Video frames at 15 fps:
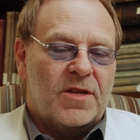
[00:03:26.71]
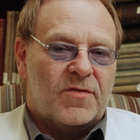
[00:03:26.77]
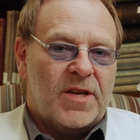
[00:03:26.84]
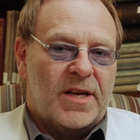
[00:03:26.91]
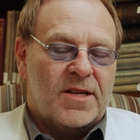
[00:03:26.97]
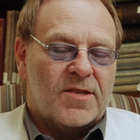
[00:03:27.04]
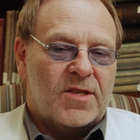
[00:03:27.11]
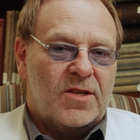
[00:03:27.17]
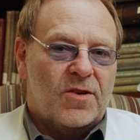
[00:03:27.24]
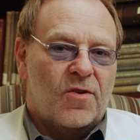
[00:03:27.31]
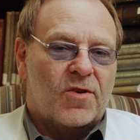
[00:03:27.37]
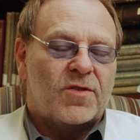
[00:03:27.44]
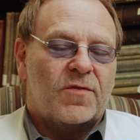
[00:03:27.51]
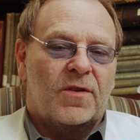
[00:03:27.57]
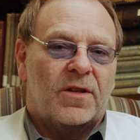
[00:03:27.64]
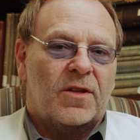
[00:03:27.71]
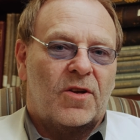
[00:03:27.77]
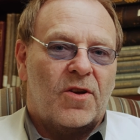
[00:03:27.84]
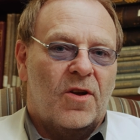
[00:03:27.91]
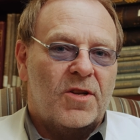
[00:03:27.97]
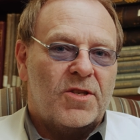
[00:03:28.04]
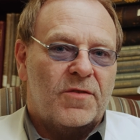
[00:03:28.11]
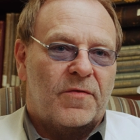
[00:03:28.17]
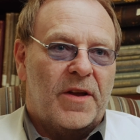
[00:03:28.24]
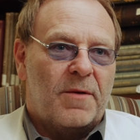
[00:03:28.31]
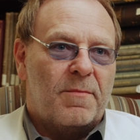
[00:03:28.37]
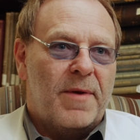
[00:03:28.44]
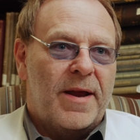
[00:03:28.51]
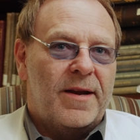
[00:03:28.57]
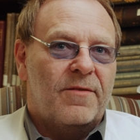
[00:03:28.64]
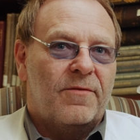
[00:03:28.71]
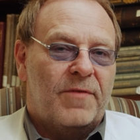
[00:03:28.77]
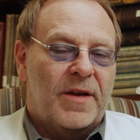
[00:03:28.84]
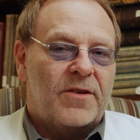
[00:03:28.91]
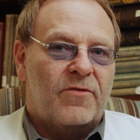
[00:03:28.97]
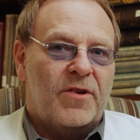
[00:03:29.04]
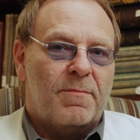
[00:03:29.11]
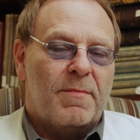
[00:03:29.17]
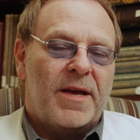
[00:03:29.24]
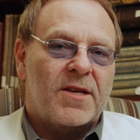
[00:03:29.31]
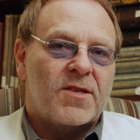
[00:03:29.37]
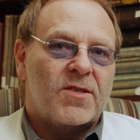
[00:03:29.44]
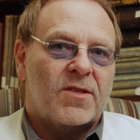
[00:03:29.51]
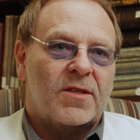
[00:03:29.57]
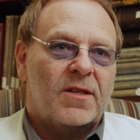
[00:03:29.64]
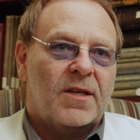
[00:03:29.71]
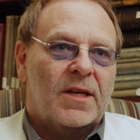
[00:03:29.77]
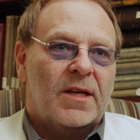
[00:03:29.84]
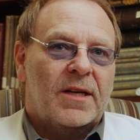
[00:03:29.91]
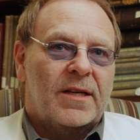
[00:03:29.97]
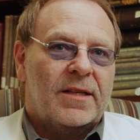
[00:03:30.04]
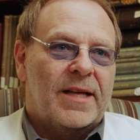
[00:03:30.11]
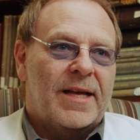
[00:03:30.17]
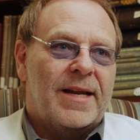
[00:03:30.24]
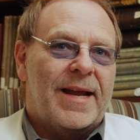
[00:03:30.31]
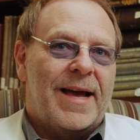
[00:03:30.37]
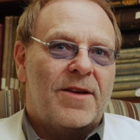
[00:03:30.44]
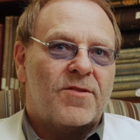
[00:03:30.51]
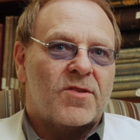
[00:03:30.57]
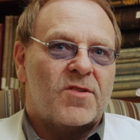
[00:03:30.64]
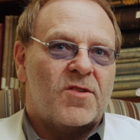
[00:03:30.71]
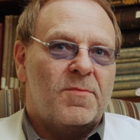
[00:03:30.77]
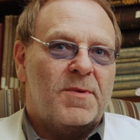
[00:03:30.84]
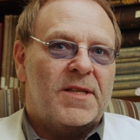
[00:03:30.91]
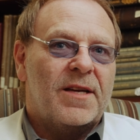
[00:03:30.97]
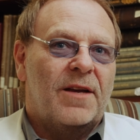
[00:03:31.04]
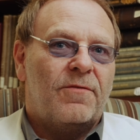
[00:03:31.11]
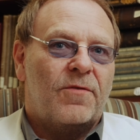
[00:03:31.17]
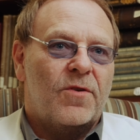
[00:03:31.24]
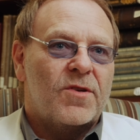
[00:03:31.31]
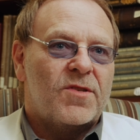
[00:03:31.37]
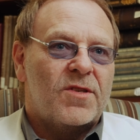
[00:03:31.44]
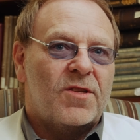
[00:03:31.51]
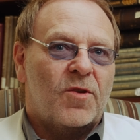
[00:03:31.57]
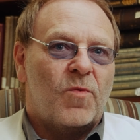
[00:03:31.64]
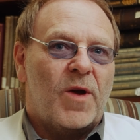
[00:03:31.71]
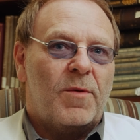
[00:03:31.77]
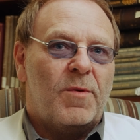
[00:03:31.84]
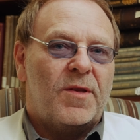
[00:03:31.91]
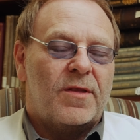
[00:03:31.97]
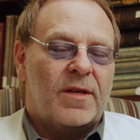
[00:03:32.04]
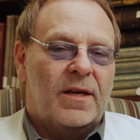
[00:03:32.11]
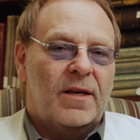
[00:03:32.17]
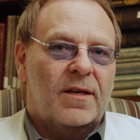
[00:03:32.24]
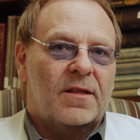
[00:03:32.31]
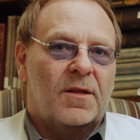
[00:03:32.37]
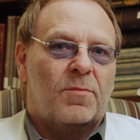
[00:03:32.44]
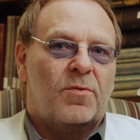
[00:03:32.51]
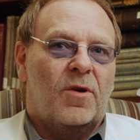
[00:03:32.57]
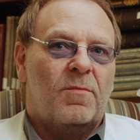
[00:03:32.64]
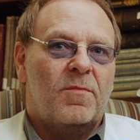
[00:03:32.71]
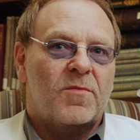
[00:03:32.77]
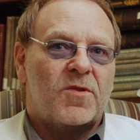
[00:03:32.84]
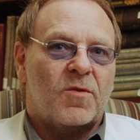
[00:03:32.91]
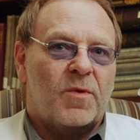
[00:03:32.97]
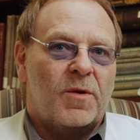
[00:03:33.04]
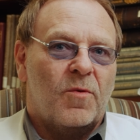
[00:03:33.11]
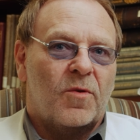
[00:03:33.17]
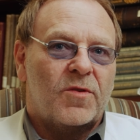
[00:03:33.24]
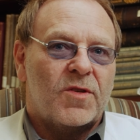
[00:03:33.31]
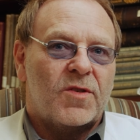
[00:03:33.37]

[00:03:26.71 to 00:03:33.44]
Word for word: of Tennessee Knoxville and the College of Veterinary Medicine. And that allows us to be diverse in the way we think and the problems that we want to